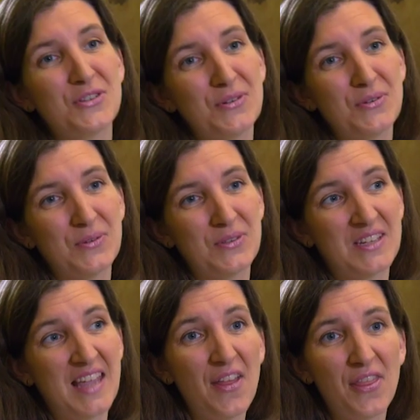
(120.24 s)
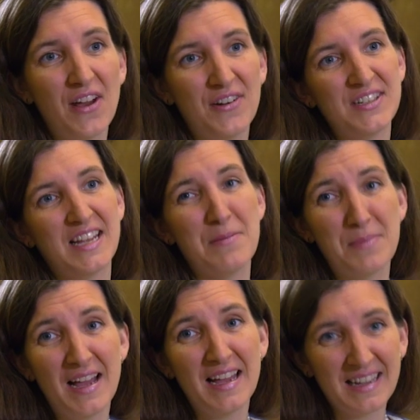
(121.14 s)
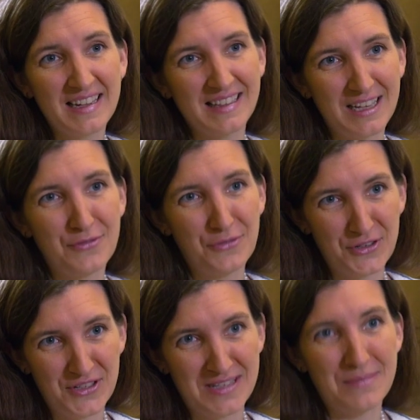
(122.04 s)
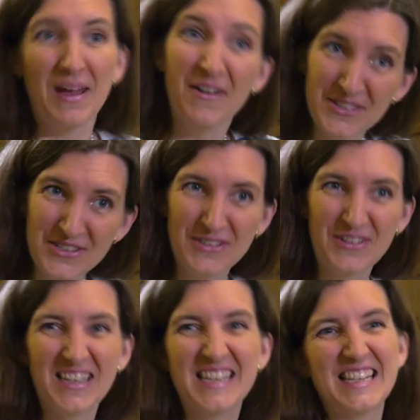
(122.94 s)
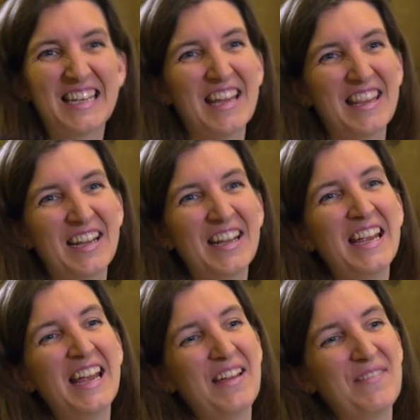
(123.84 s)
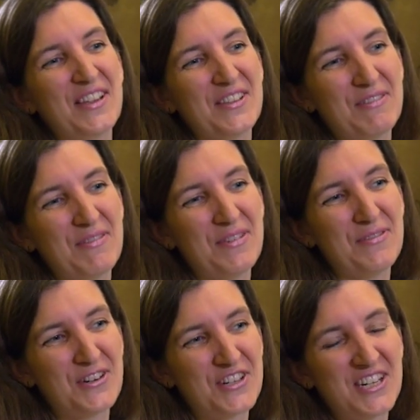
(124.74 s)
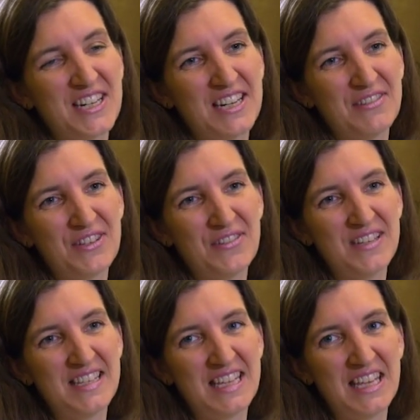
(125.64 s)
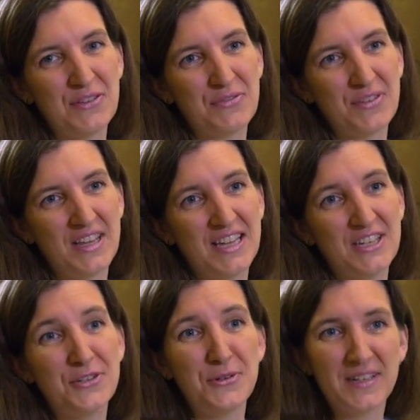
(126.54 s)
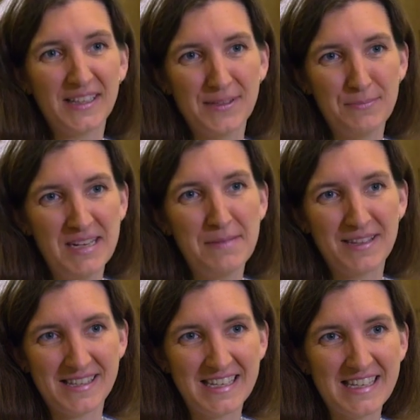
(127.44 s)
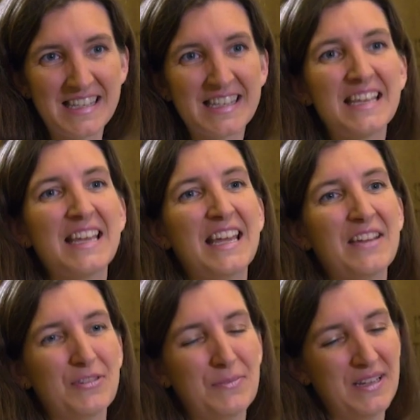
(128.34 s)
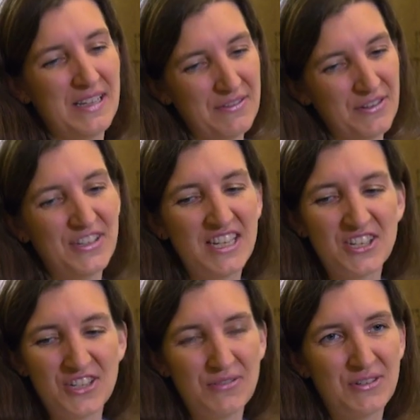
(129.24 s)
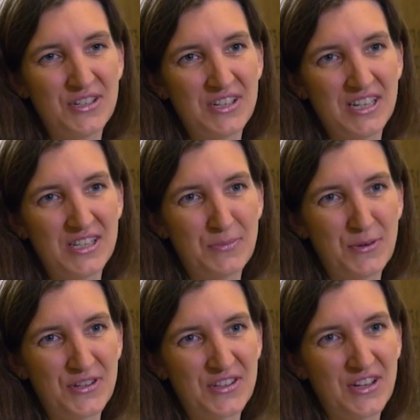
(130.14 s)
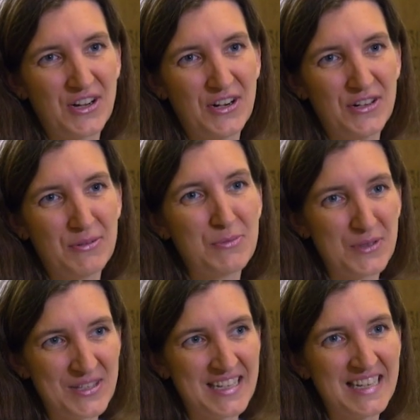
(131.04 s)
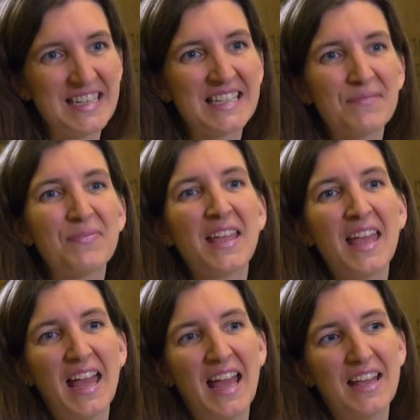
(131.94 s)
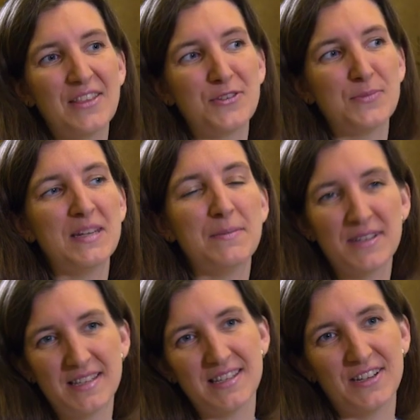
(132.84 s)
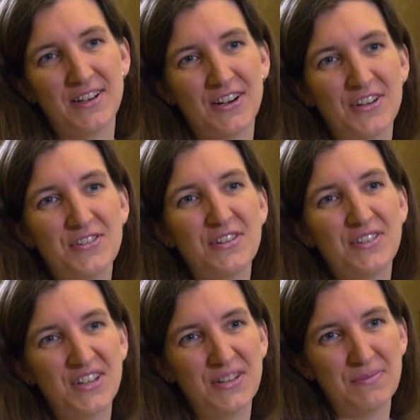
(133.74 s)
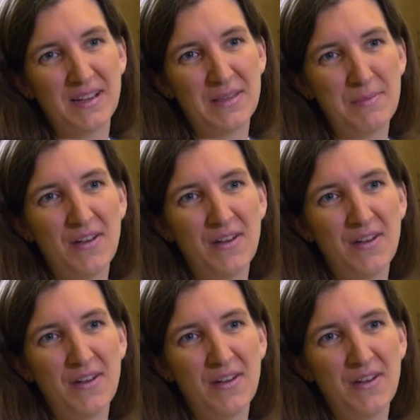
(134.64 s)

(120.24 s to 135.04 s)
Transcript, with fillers: So to get there and to get back, that forces the parents to do things together, because we've been fortunate enough to receive 2 little minibuses from a foundation which supports the guard from Switzerland. And those minibuses are driven by the